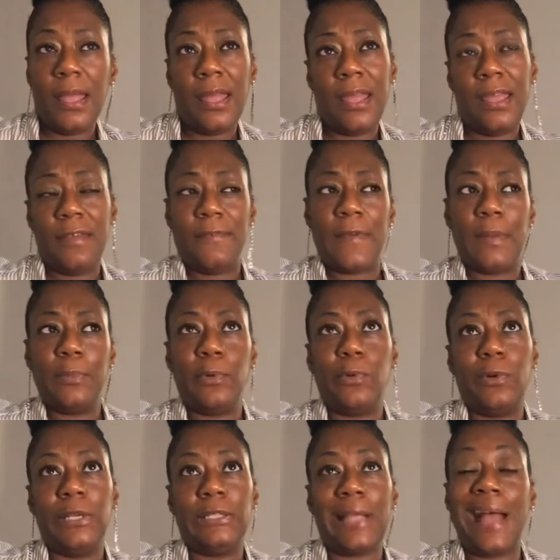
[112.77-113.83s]
if I'm
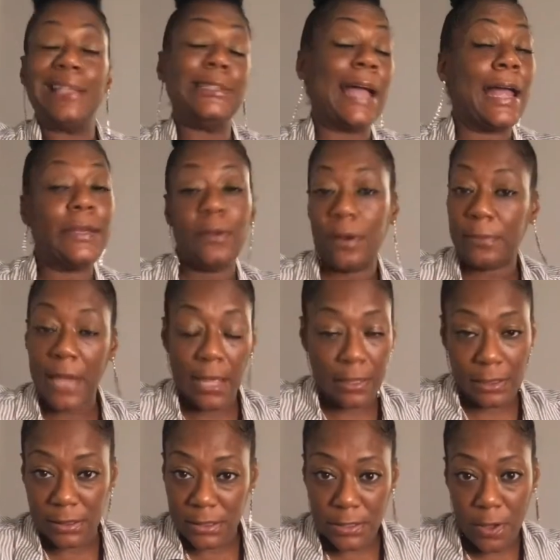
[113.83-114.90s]
going. I know I'm not
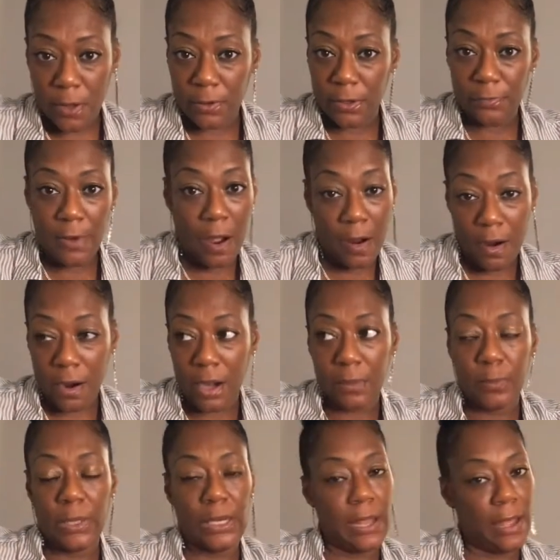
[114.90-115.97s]
going to start off hard
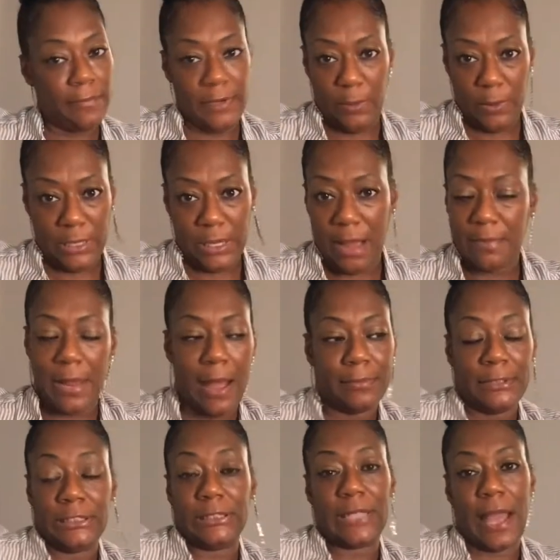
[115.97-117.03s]
with every week. I'm
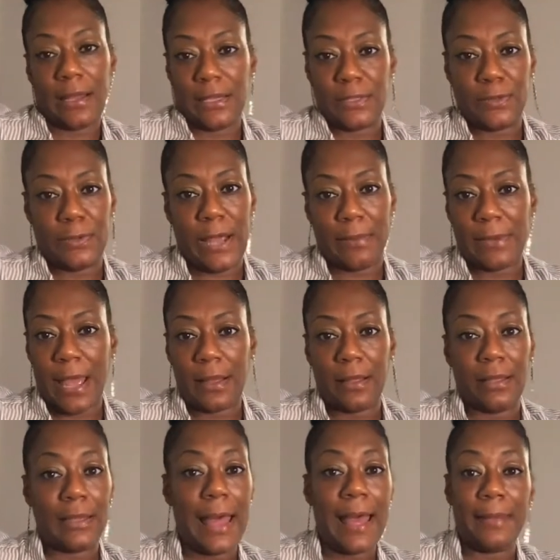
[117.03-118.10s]
just not going to do that. I'm not going
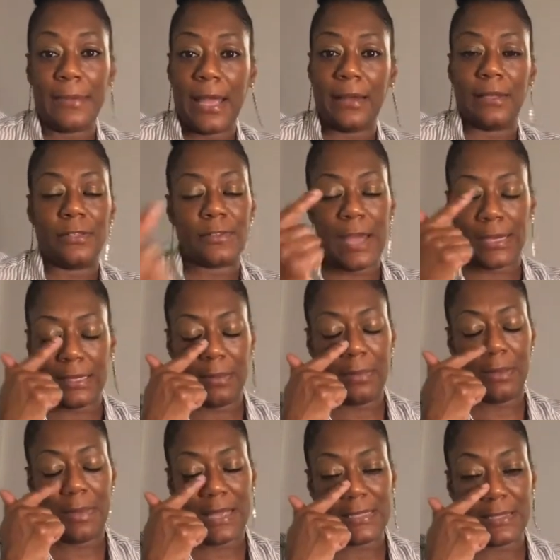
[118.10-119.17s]
to lie. I'm not going to try to
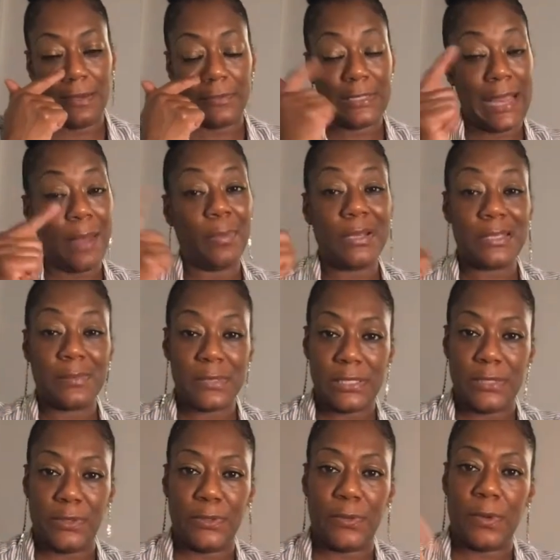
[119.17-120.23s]
commit myself to that because I'm
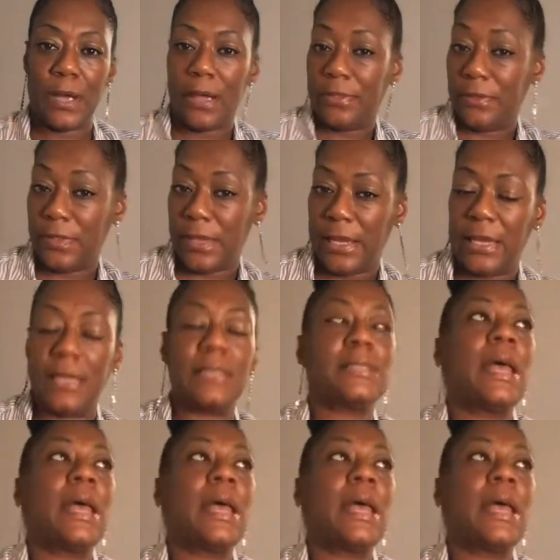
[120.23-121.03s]
still doing other things.